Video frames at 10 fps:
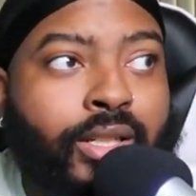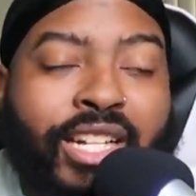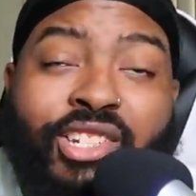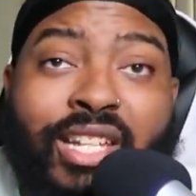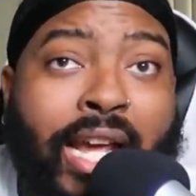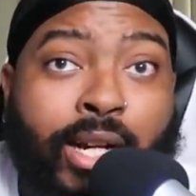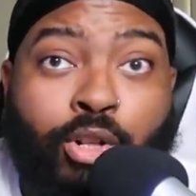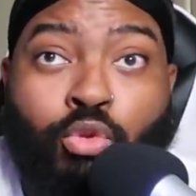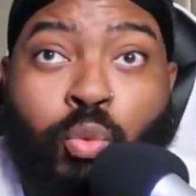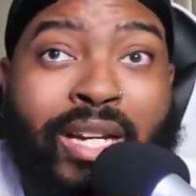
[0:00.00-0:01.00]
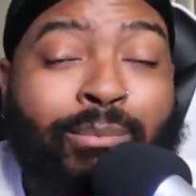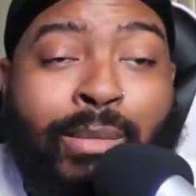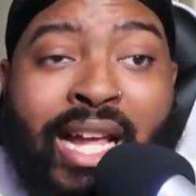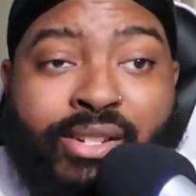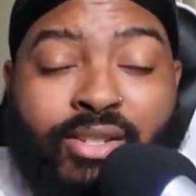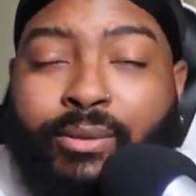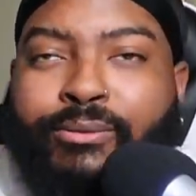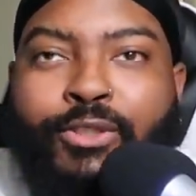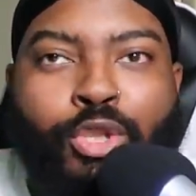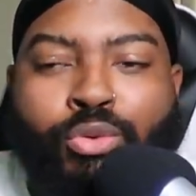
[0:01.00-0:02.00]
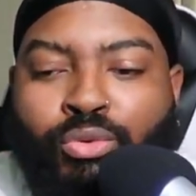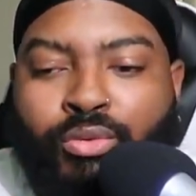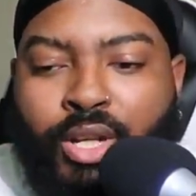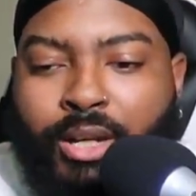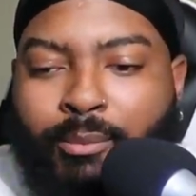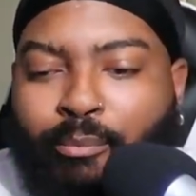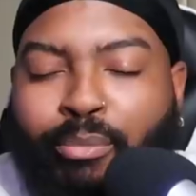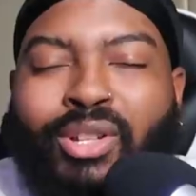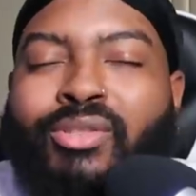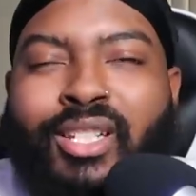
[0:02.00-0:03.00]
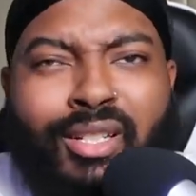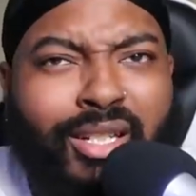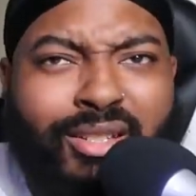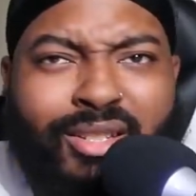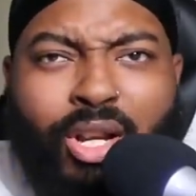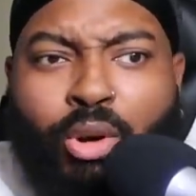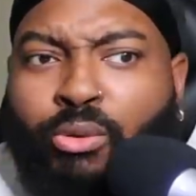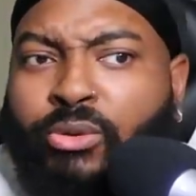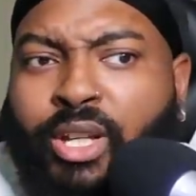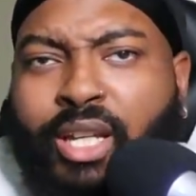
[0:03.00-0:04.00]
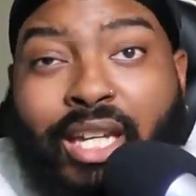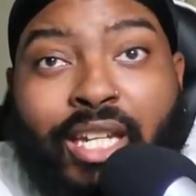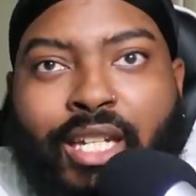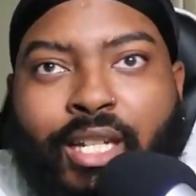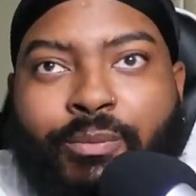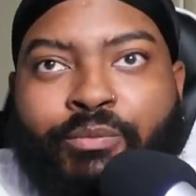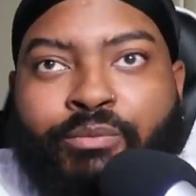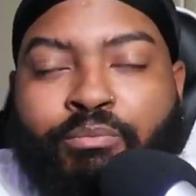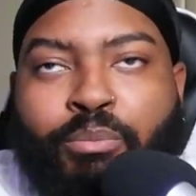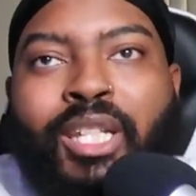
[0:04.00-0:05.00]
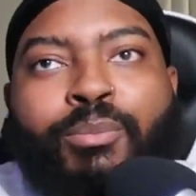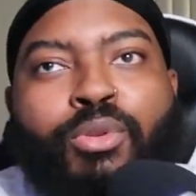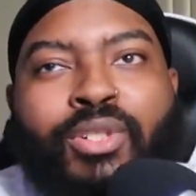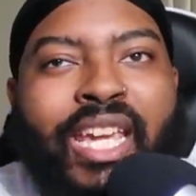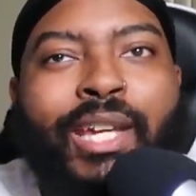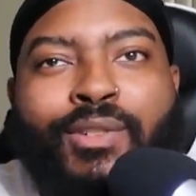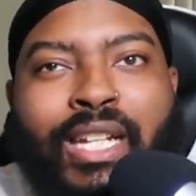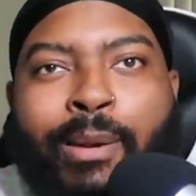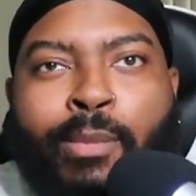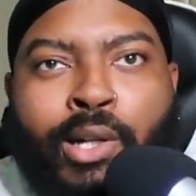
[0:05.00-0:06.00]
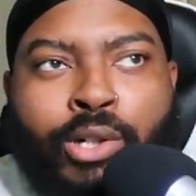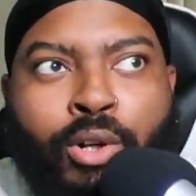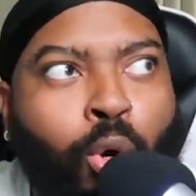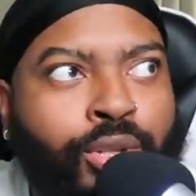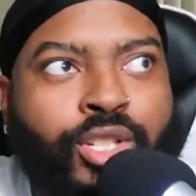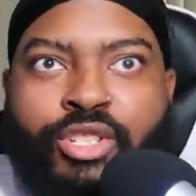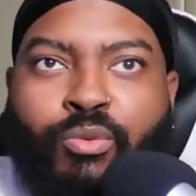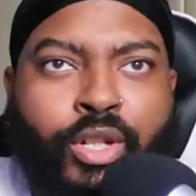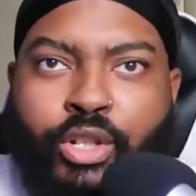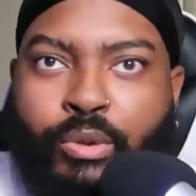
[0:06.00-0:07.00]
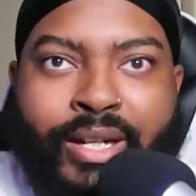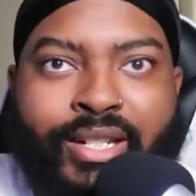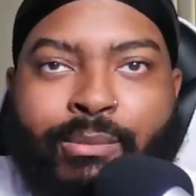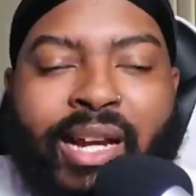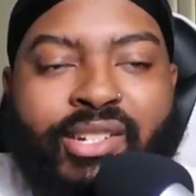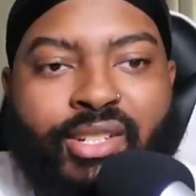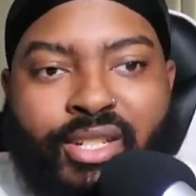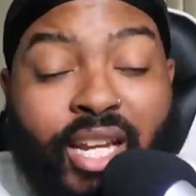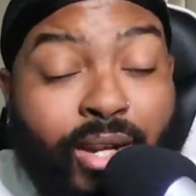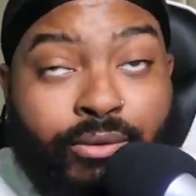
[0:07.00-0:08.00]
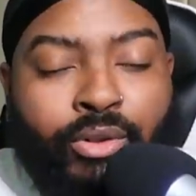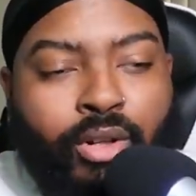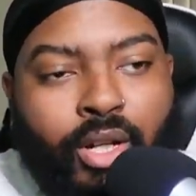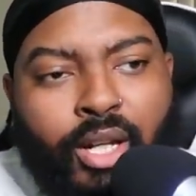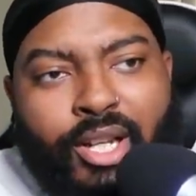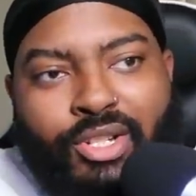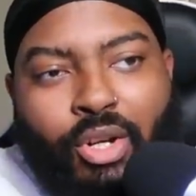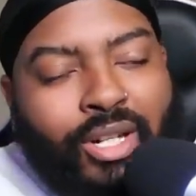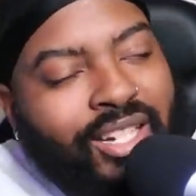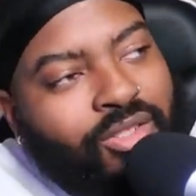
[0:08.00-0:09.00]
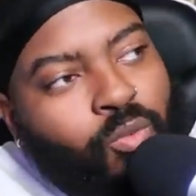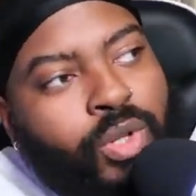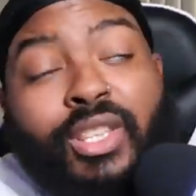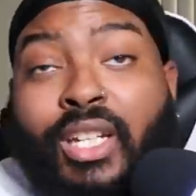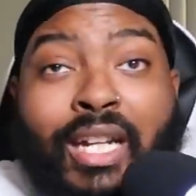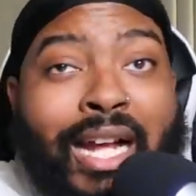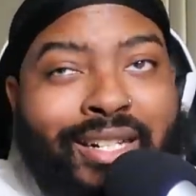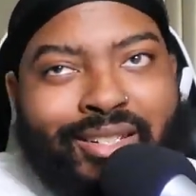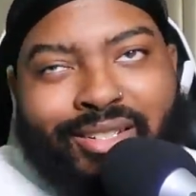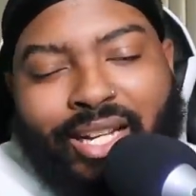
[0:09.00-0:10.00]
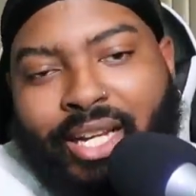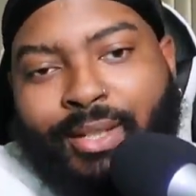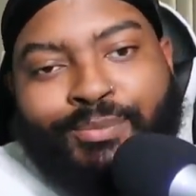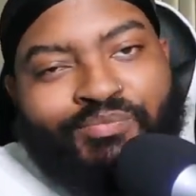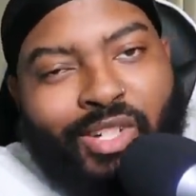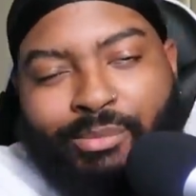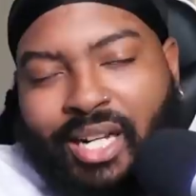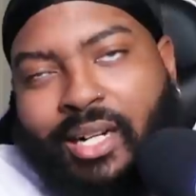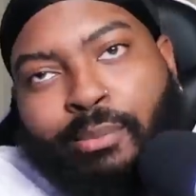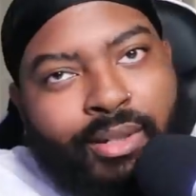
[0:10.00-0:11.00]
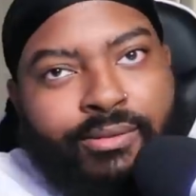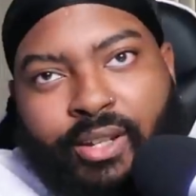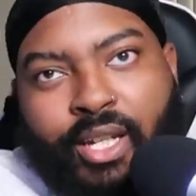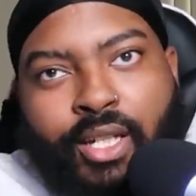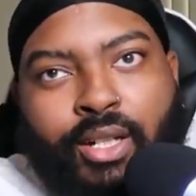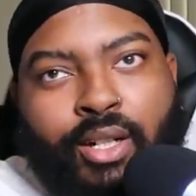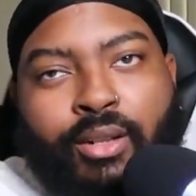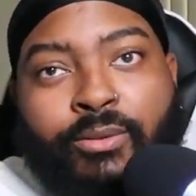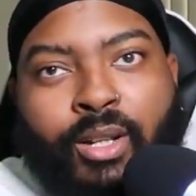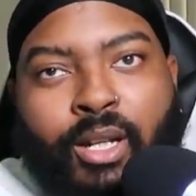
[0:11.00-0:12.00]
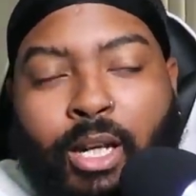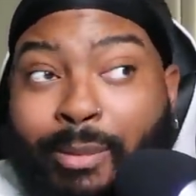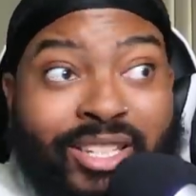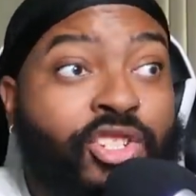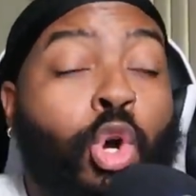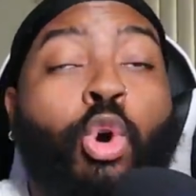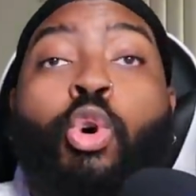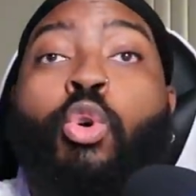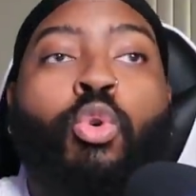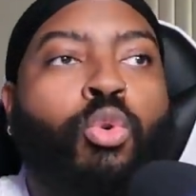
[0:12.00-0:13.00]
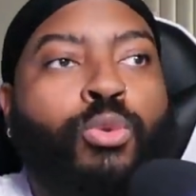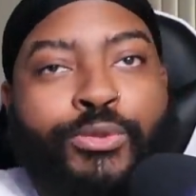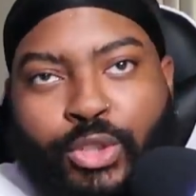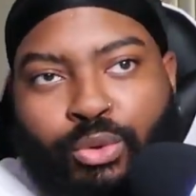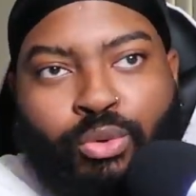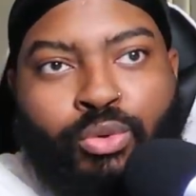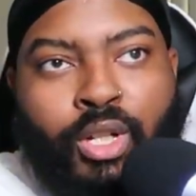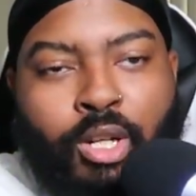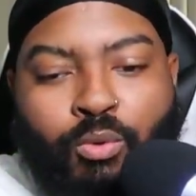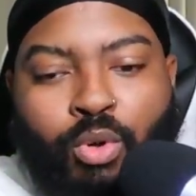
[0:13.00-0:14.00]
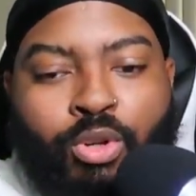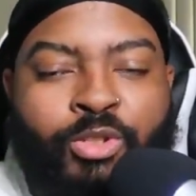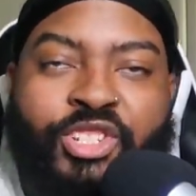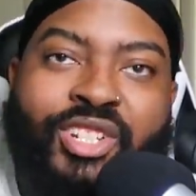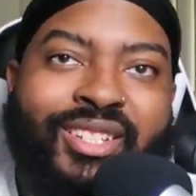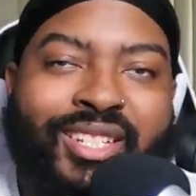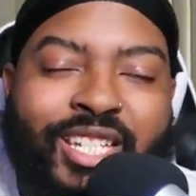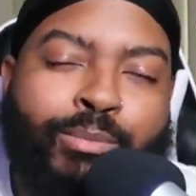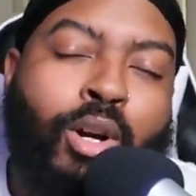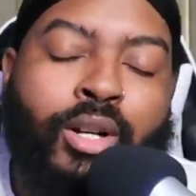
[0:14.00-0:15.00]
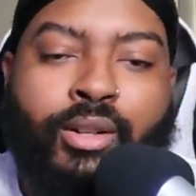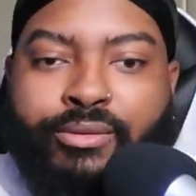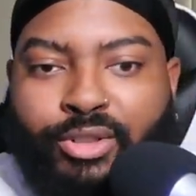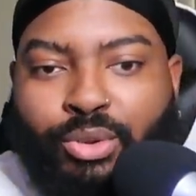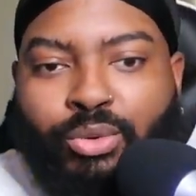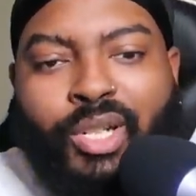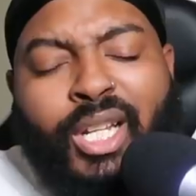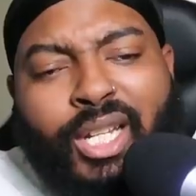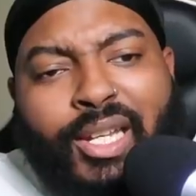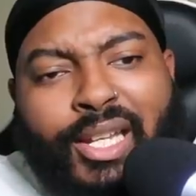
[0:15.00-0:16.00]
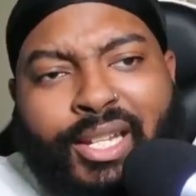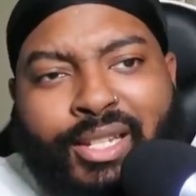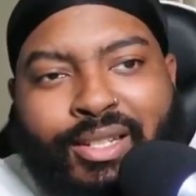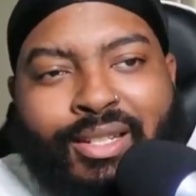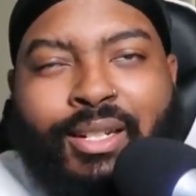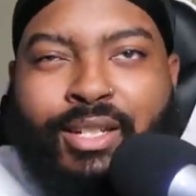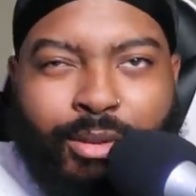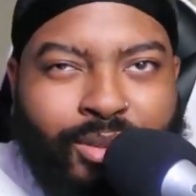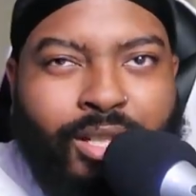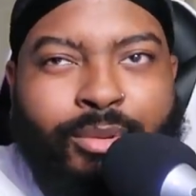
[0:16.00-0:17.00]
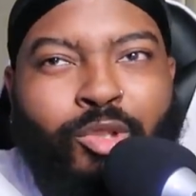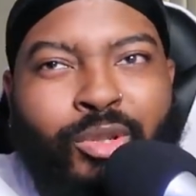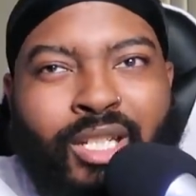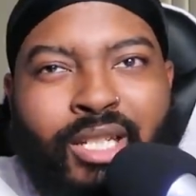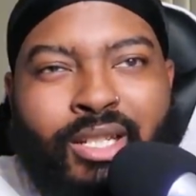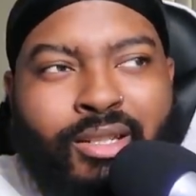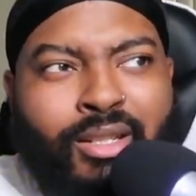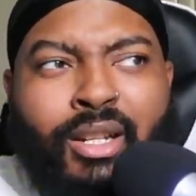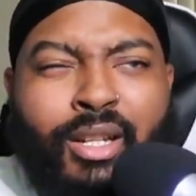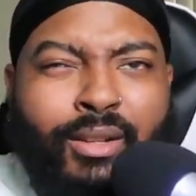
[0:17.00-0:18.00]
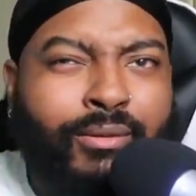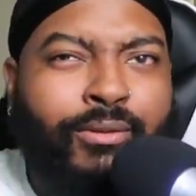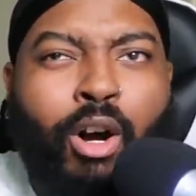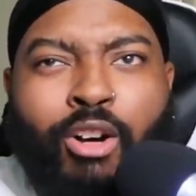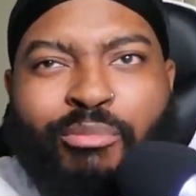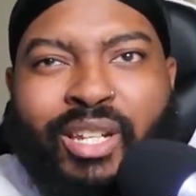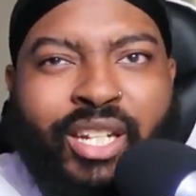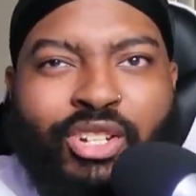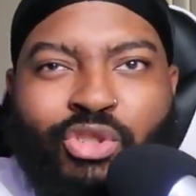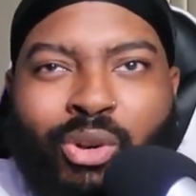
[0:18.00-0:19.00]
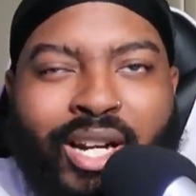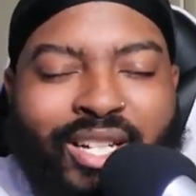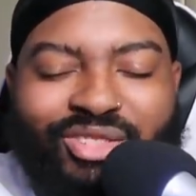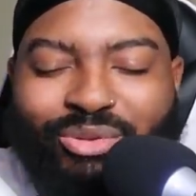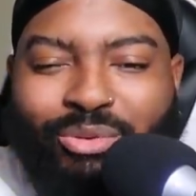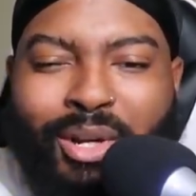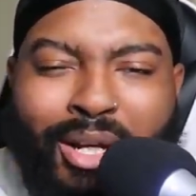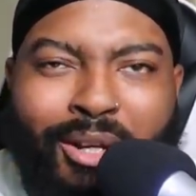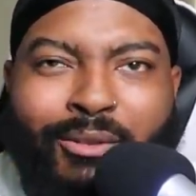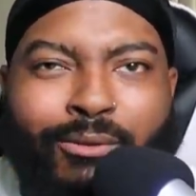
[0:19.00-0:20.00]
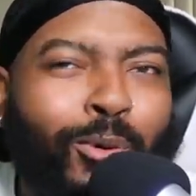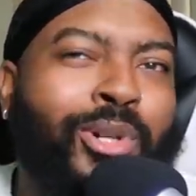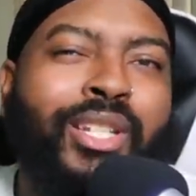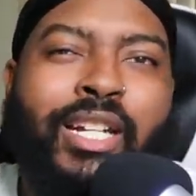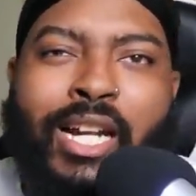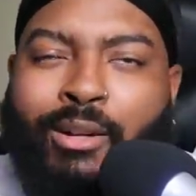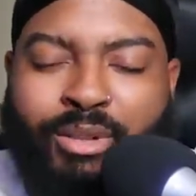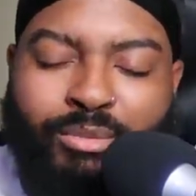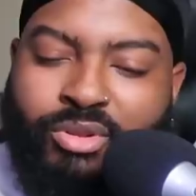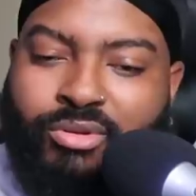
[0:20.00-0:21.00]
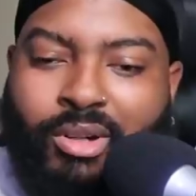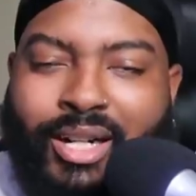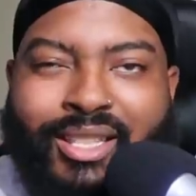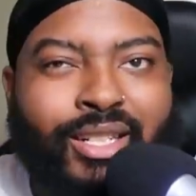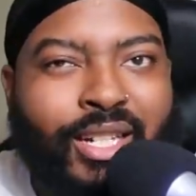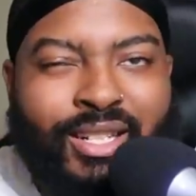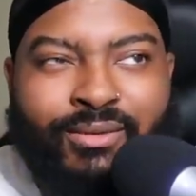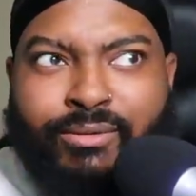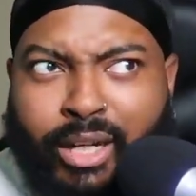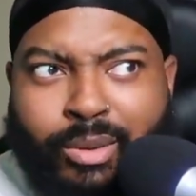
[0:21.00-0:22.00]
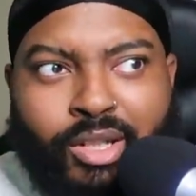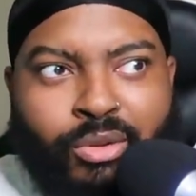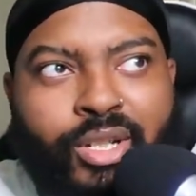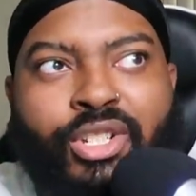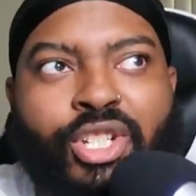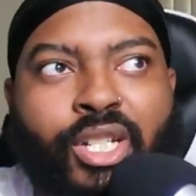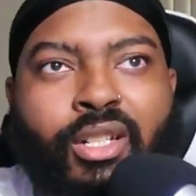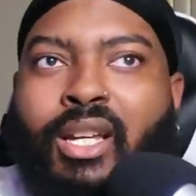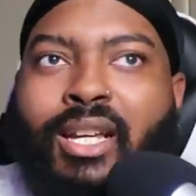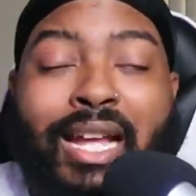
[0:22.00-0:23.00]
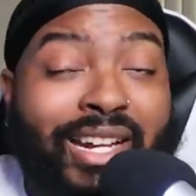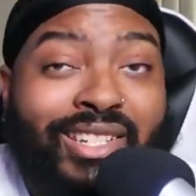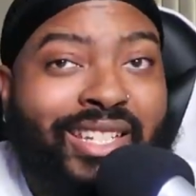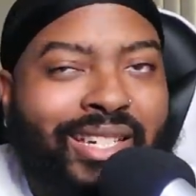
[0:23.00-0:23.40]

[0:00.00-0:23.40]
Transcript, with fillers: They just had a great match. The feud built it itself, and people gave it that moniker, or this is one of the greatest matches ever. So that's the one thing I can say I'm not a big fan of about this whole feud. Well, just this part of the feud is WWE's involvement in trying to force that down people's throat. I think that's very cringy. I